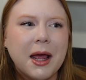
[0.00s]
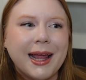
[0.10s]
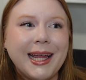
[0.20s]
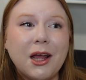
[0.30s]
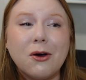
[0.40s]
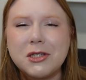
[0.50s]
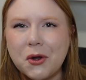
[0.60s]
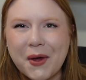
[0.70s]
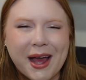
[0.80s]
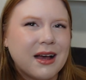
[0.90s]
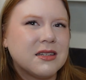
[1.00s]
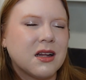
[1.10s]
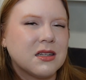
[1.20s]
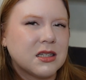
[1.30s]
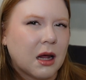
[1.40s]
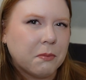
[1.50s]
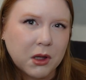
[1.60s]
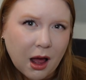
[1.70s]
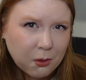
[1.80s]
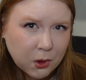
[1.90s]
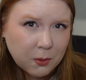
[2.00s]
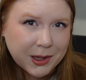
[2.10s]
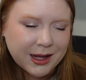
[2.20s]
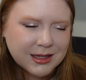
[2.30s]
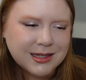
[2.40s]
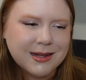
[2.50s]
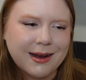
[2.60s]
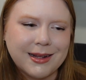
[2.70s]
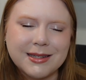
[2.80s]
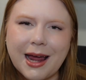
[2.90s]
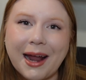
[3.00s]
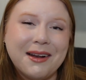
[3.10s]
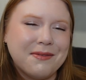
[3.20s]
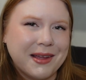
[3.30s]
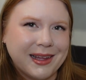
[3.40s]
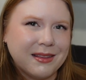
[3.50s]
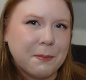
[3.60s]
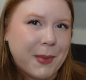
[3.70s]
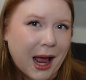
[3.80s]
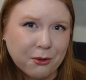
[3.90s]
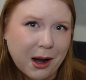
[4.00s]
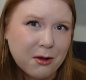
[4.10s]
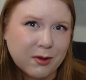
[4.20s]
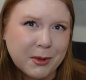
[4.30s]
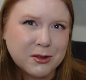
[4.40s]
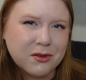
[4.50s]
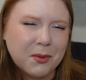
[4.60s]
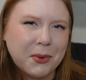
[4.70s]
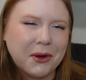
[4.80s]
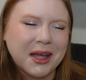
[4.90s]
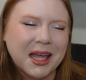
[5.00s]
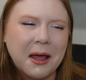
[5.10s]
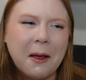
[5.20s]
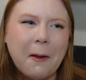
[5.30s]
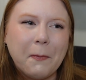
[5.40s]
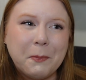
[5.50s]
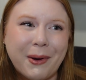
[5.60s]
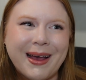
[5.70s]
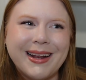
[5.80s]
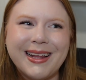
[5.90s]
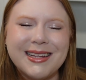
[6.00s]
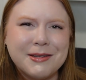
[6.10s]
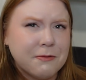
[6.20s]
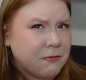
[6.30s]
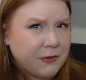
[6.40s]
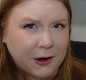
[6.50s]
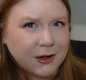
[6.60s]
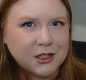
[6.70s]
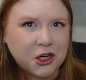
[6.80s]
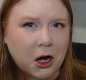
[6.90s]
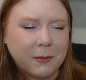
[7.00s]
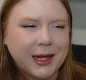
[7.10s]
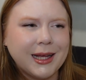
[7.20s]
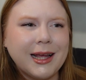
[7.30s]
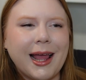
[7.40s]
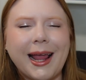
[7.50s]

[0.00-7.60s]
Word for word: He also has a subplot romance that is kind of in the background for most of the book, but is very charming.